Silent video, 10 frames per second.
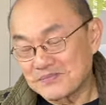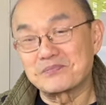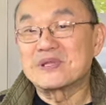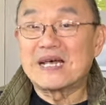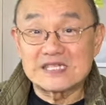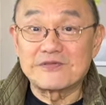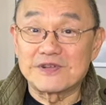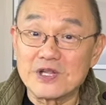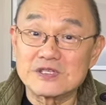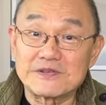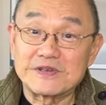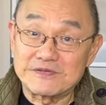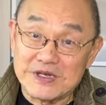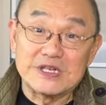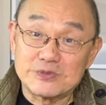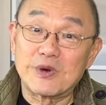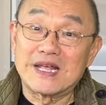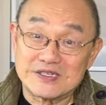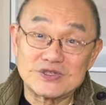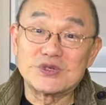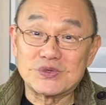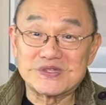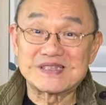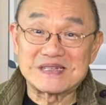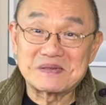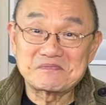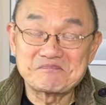But that's a philosophy for each brand to choose, isn't it?